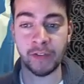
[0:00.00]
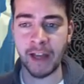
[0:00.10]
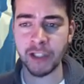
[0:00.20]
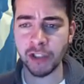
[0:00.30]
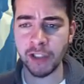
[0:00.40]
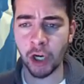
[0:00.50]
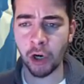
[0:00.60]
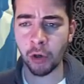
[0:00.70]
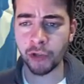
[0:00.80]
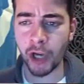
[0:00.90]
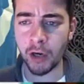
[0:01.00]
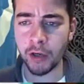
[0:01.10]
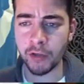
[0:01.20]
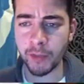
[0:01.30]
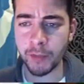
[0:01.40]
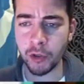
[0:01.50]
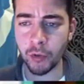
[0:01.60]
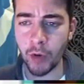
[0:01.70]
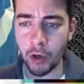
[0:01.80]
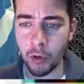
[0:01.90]
actually called R
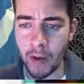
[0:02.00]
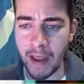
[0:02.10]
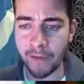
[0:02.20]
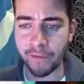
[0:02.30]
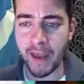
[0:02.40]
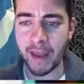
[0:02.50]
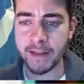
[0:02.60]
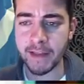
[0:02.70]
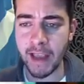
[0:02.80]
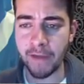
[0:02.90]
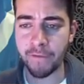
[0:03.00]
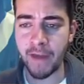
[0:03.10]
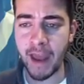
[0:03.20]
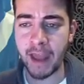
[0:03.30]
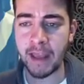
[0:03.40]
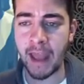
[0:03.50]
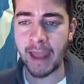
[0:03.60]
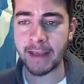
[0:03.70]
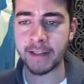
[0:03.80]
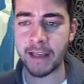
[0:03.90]
W O F S F A
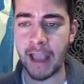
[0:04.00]
S